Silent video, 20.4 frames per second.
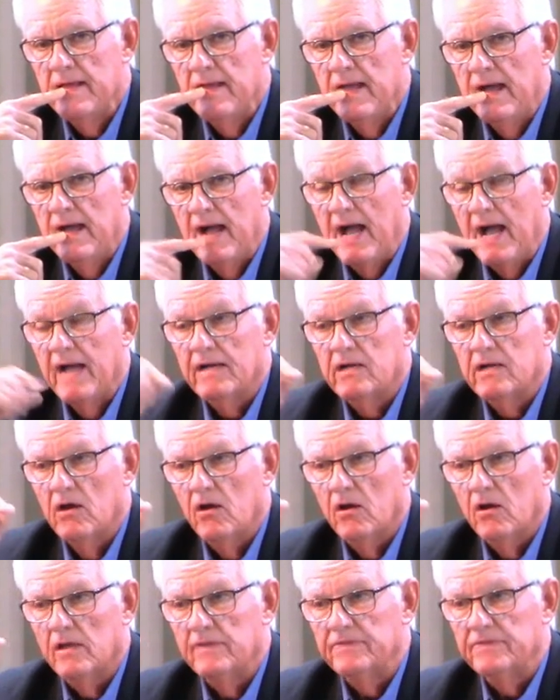I
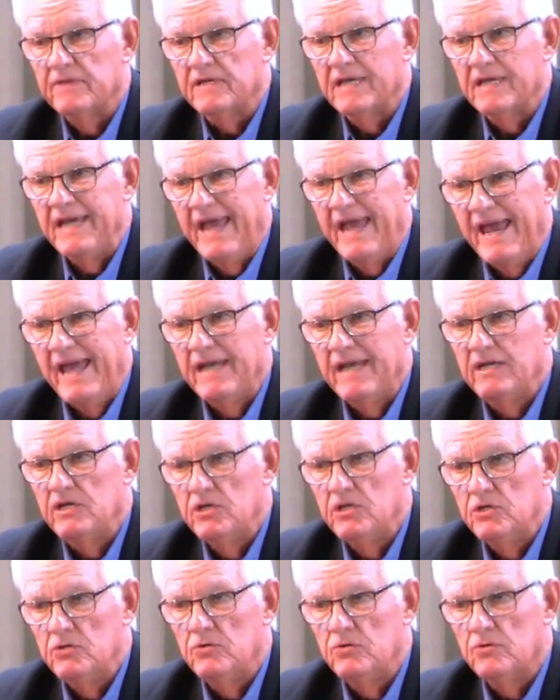call it the can
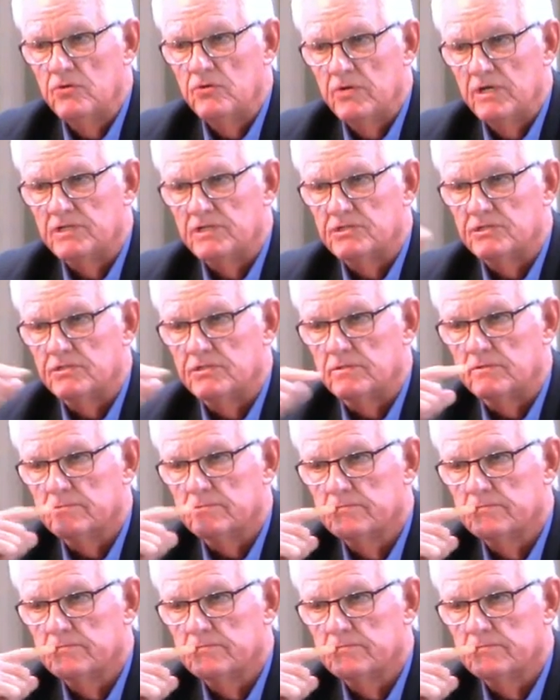do Christian.